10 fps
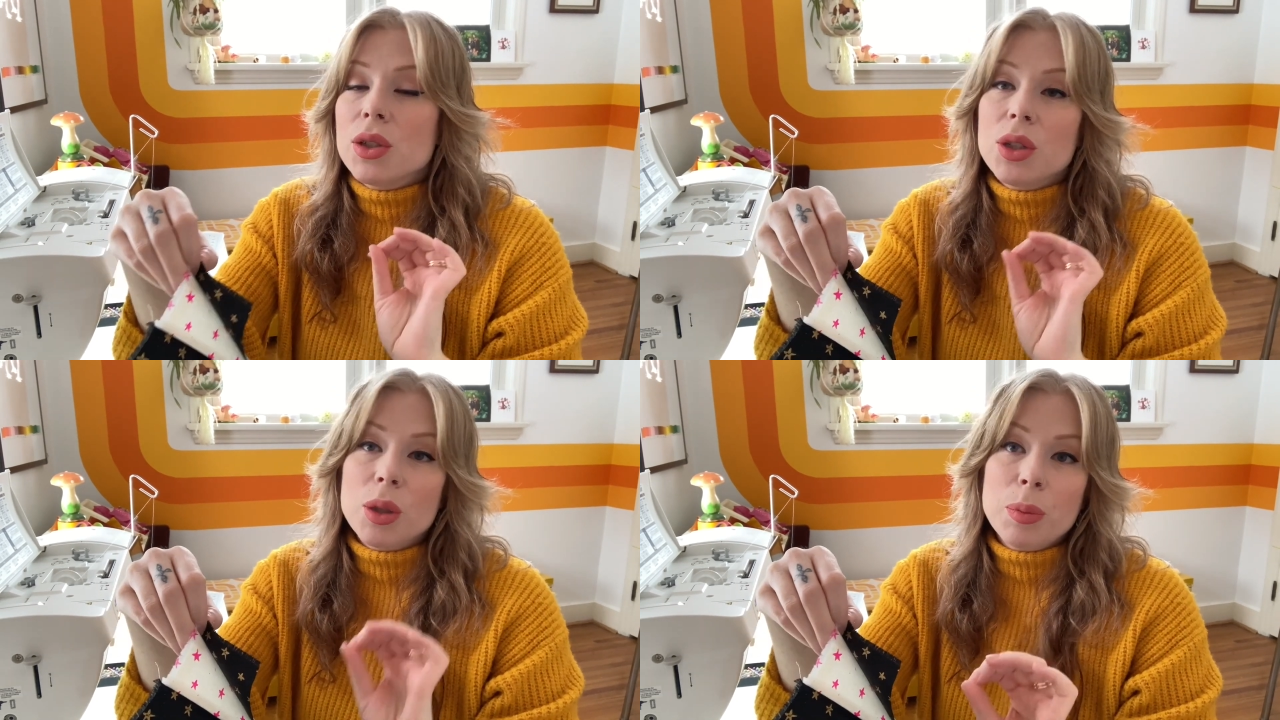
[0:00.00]

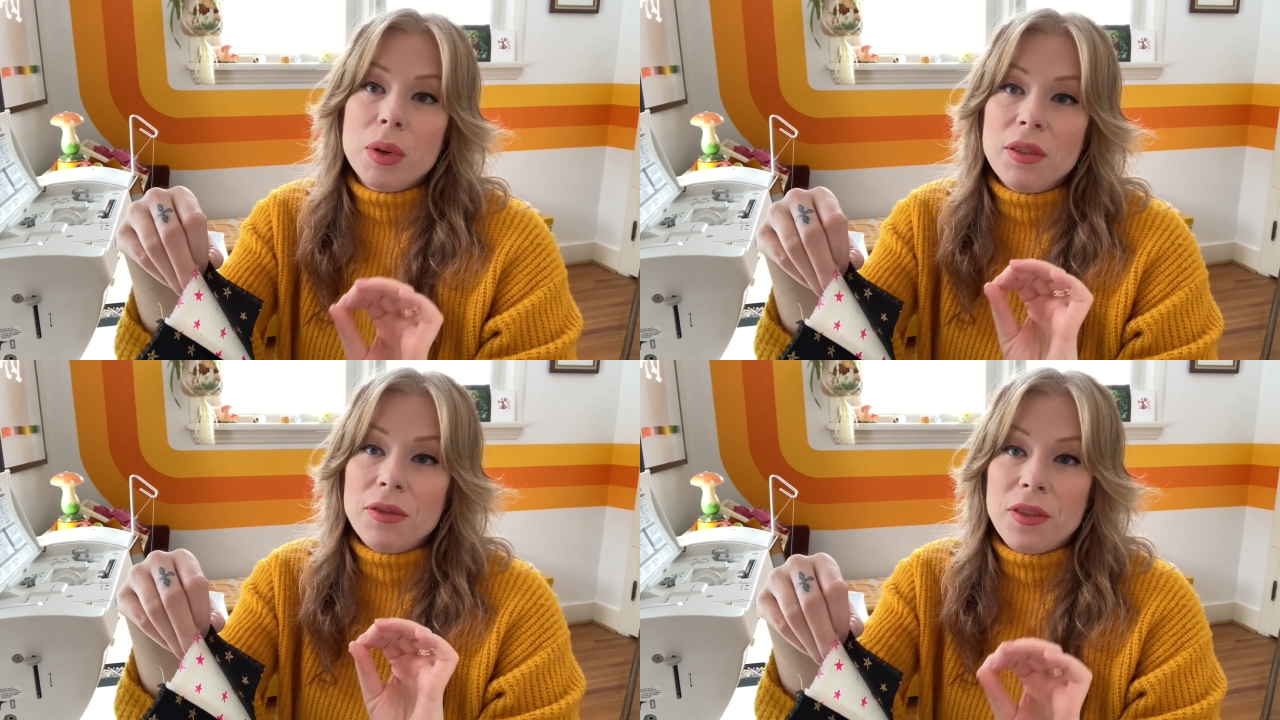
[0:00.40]
To
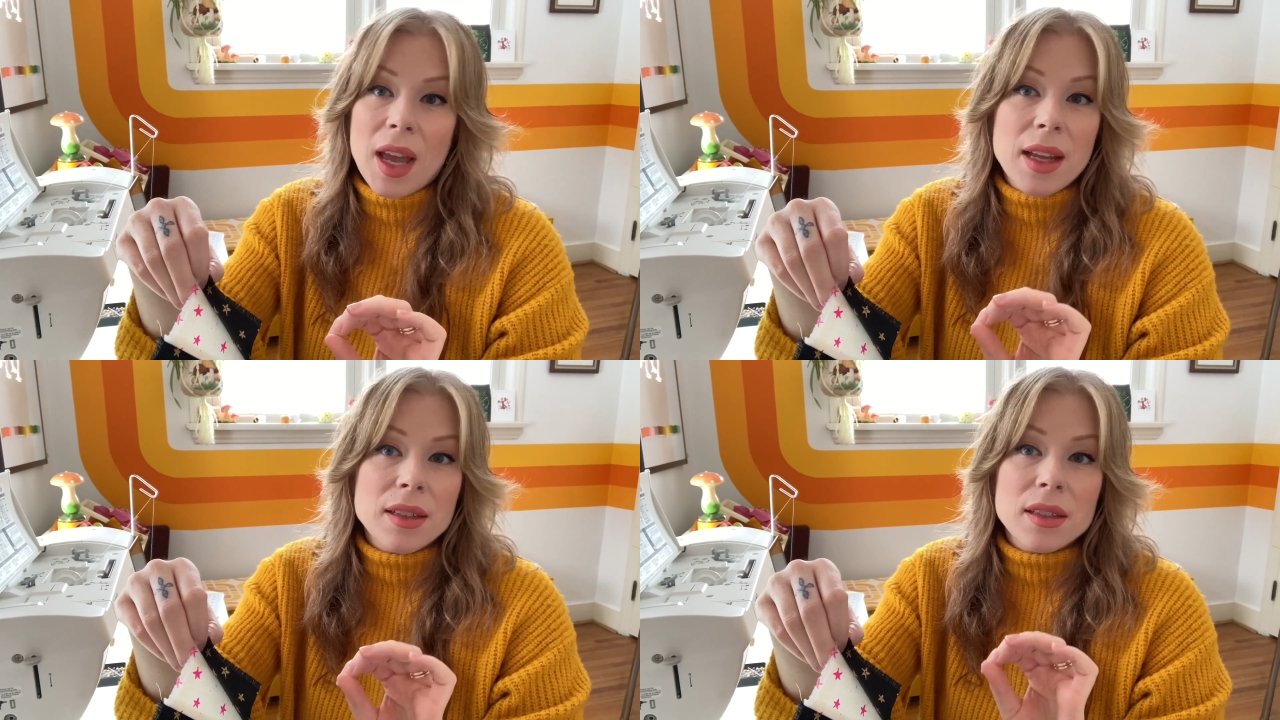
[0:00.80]

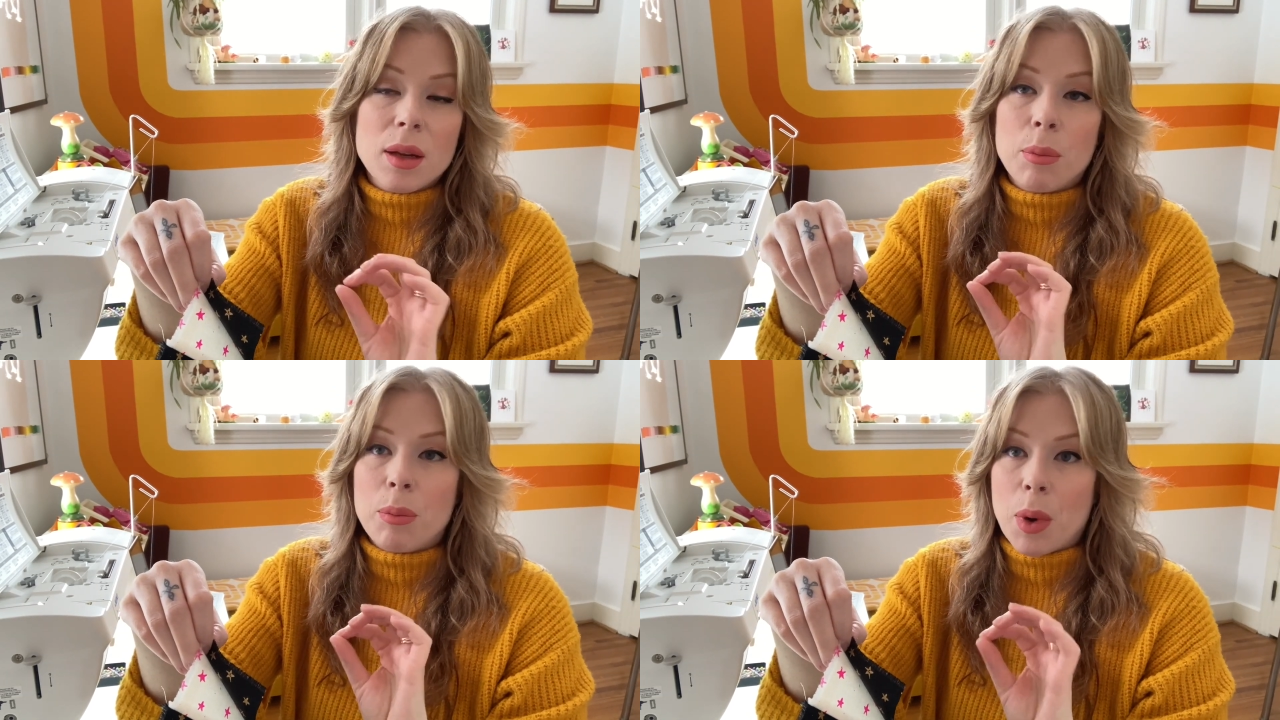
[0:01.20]
prevent
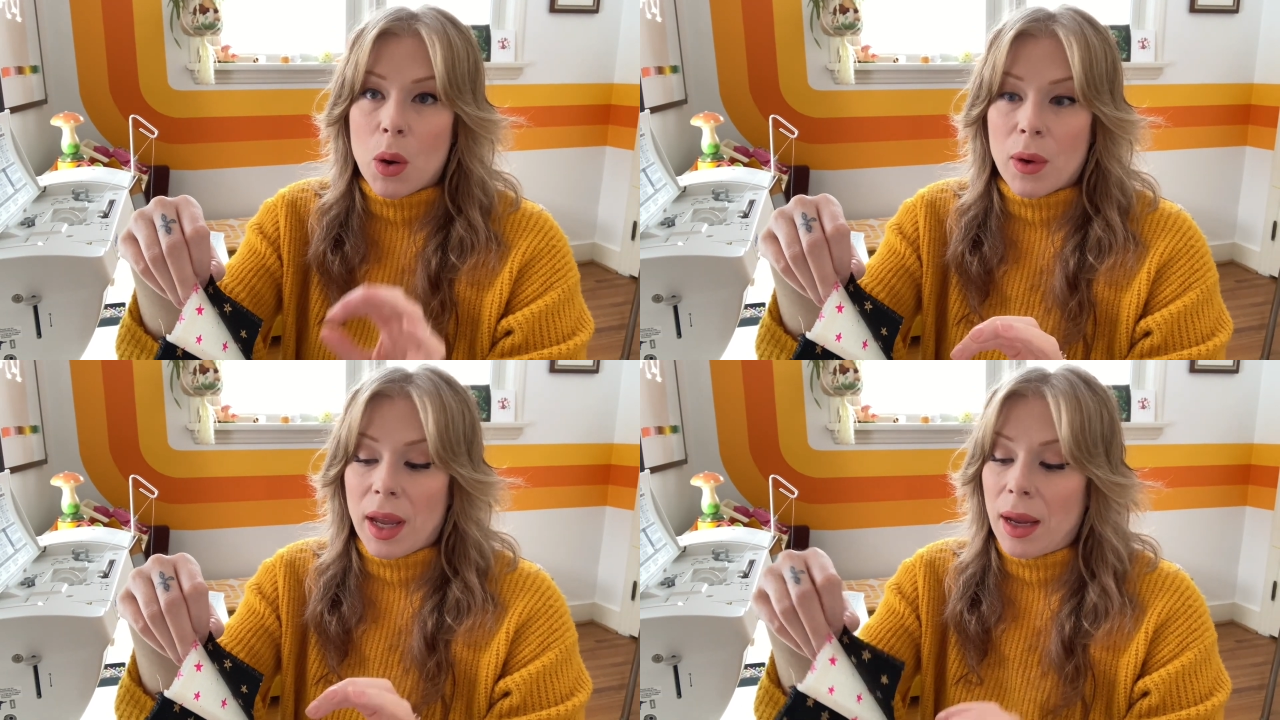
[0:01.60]

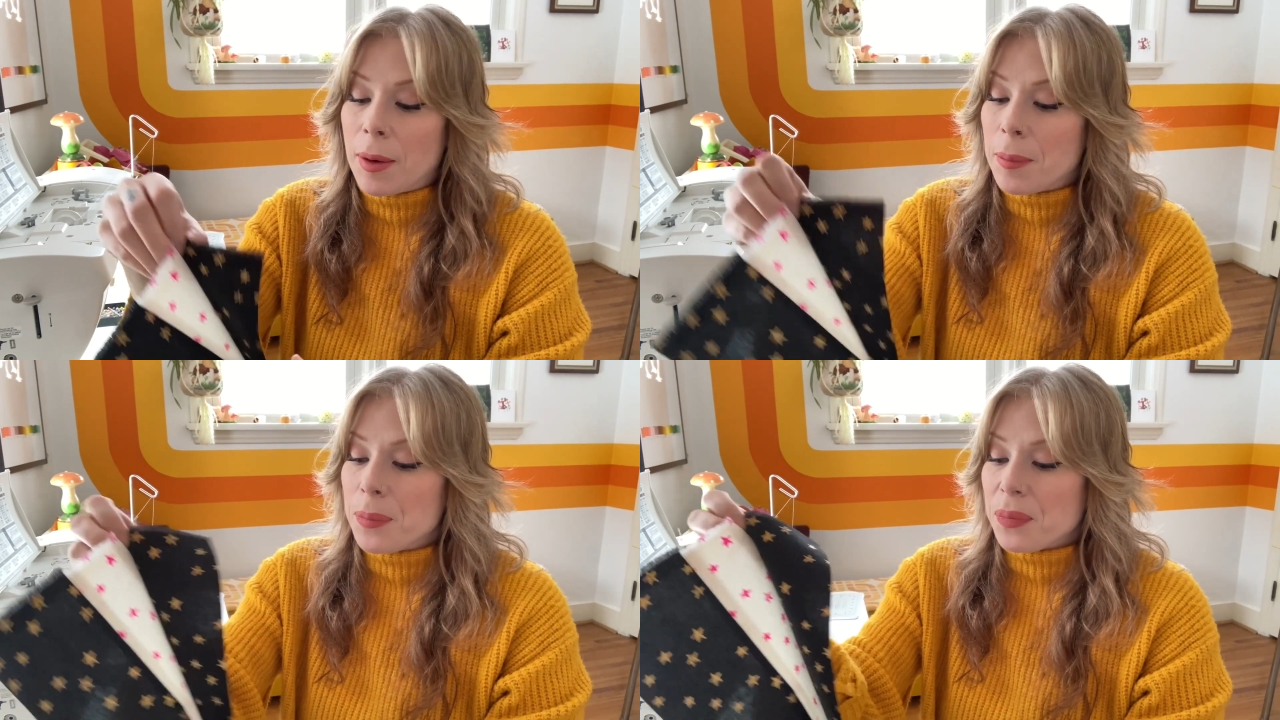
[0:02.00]
bowing.